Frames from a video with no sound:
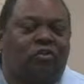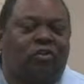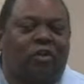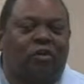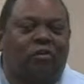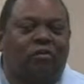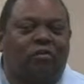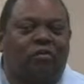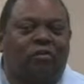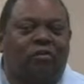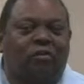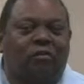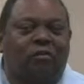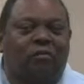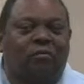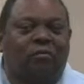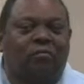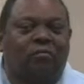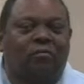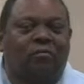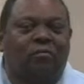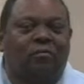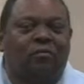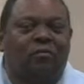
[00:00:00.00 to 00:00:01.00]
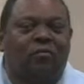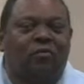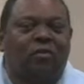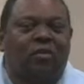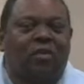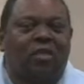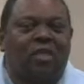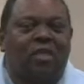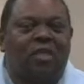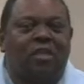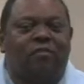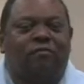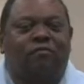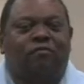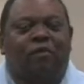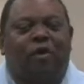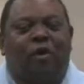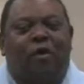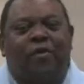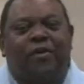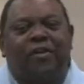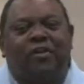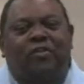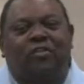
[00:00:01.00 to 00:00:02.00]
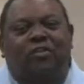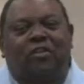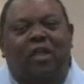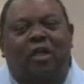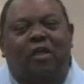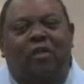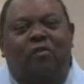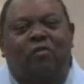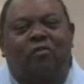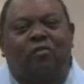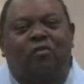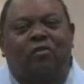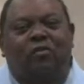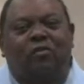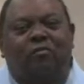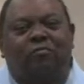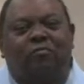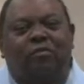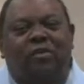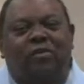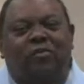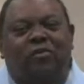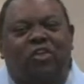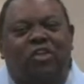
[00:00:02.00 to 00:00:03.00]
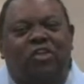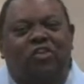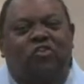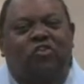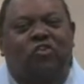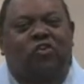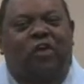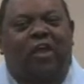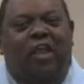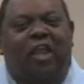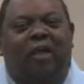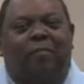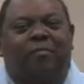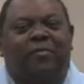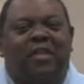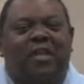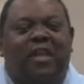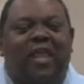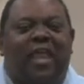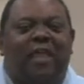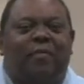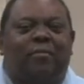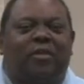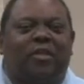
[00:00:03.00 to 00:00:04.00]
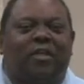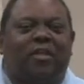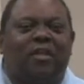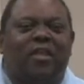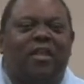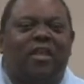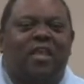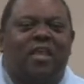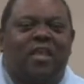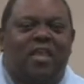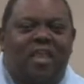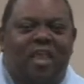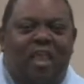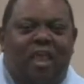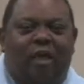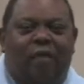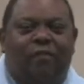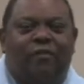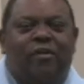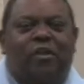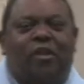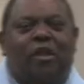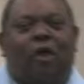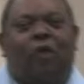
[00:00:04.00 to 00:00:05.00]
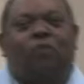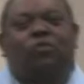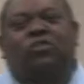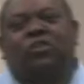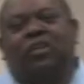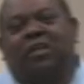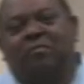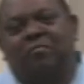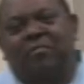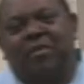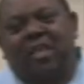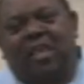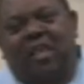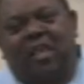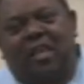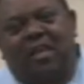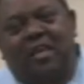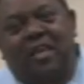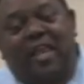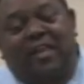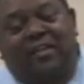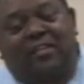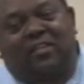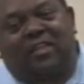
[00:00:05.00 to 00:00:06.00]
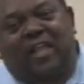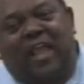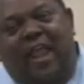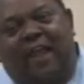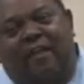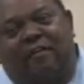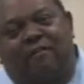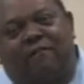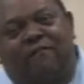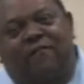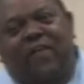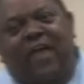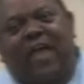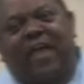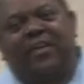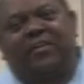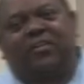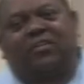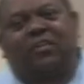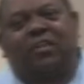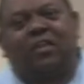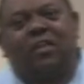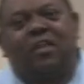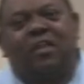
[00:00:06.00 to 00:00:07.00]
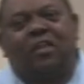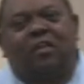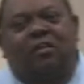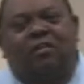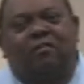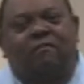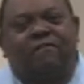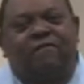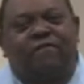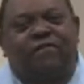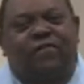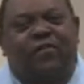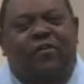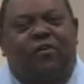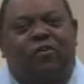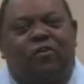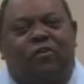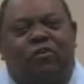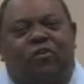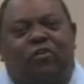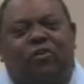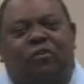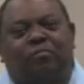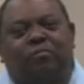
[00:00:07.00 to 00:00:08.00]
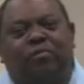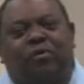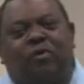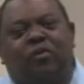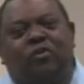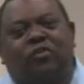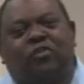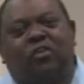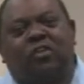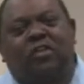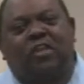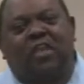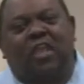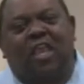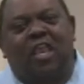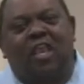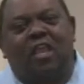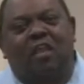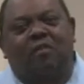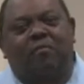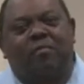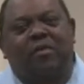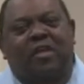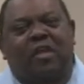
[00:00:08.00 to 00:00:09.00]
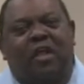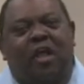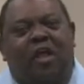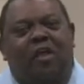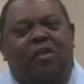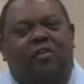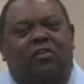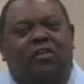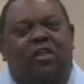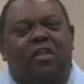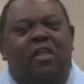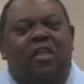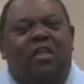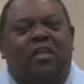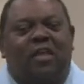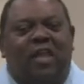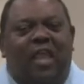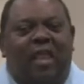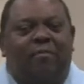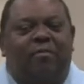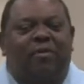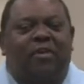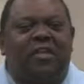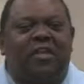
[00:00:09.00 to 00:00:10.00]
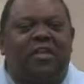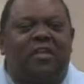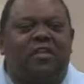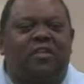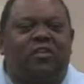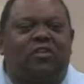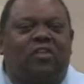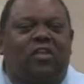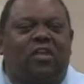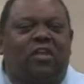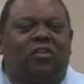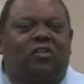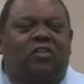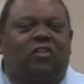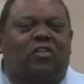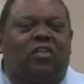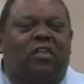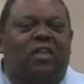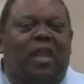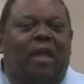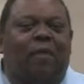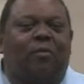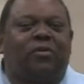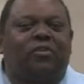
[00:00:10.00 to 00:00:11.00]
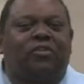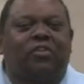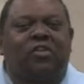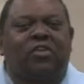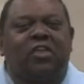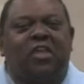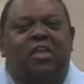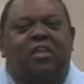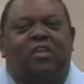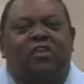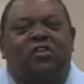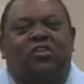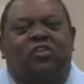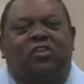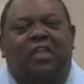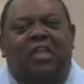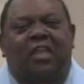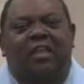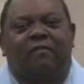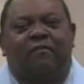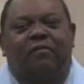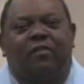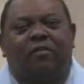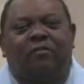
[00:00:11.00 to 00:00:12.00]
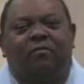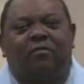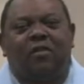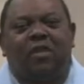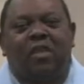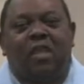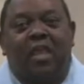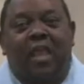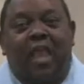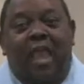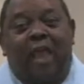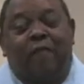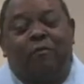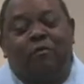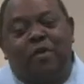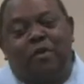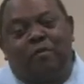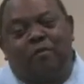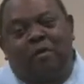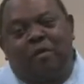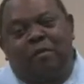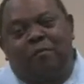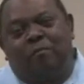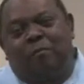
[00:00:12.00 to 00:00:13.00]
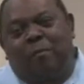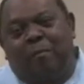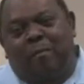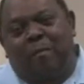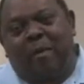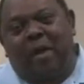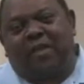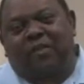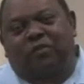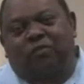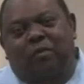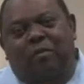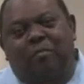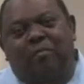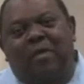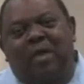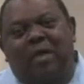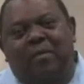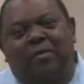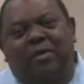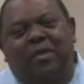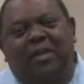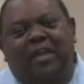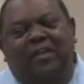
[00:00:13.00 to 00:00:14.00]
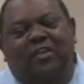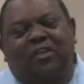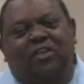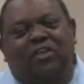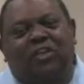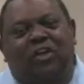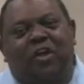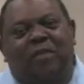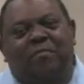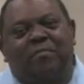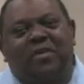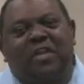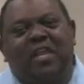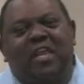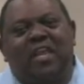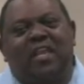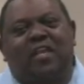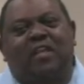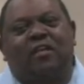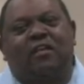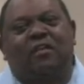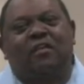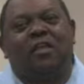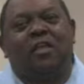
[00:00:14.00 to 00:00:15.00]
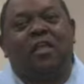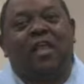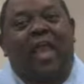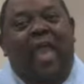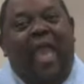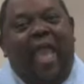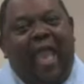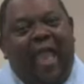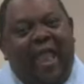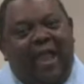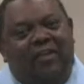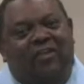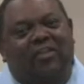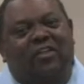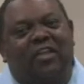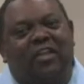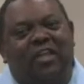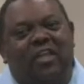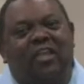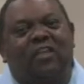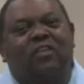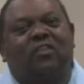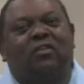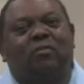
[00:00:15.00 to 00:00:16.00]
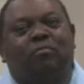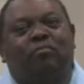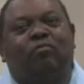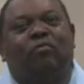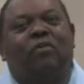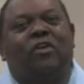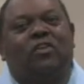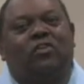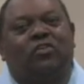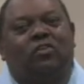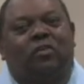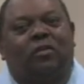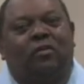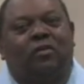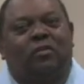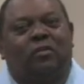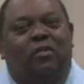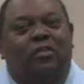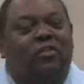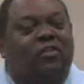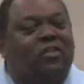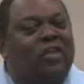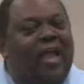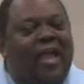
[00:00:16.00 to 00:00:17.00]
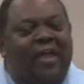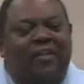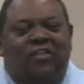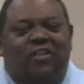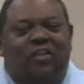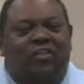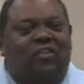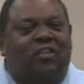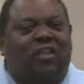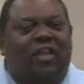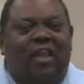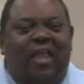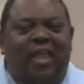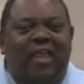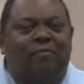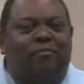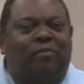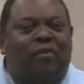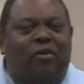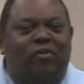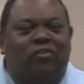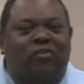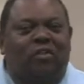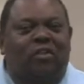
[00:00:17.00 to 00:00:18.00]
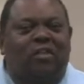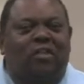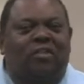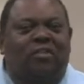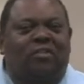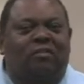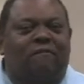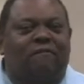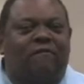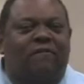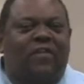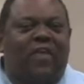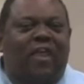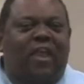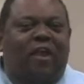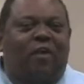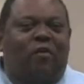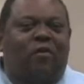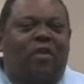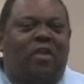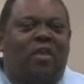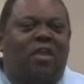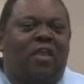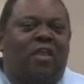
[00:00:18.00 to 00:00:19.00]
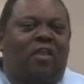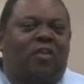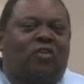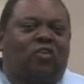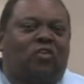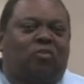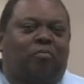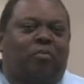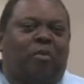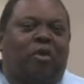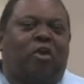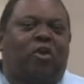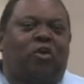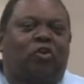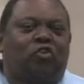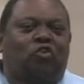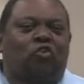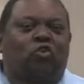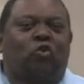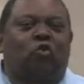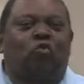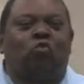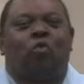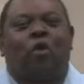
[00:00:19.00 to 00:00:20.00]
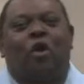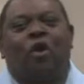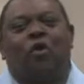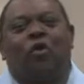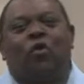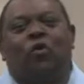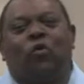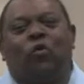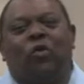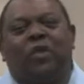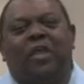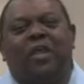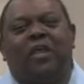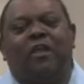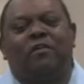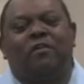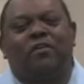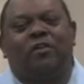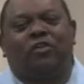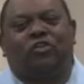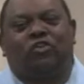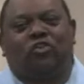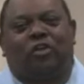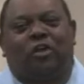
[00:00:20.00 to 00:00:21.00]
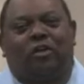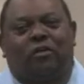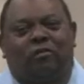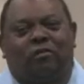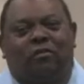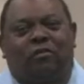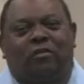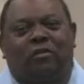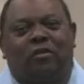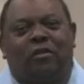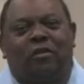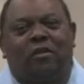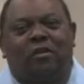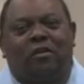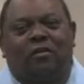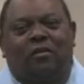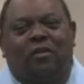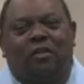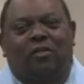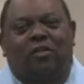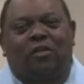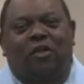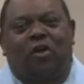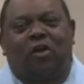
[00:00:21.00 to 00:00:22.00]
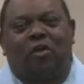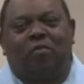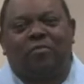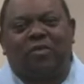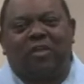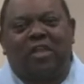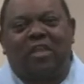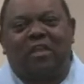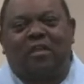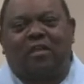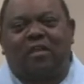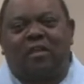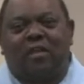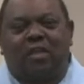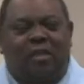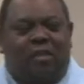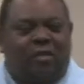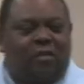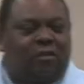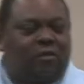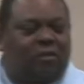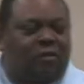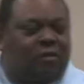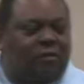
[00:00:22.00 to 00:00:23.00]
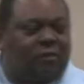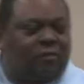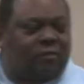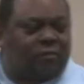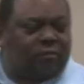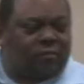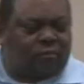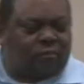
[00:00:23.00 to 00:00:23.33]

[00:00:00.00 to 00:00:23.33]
church. He didn't throw any stones, but she sure helped enable it. He held the coats of the men that sacrificed the first person killed because they believed in Jesus, and that was the deacon Stephen. And we must remember that the term deacon actually is a preacher. It's not just a lay person. It's a very spiritual role in the church, the term deacon is.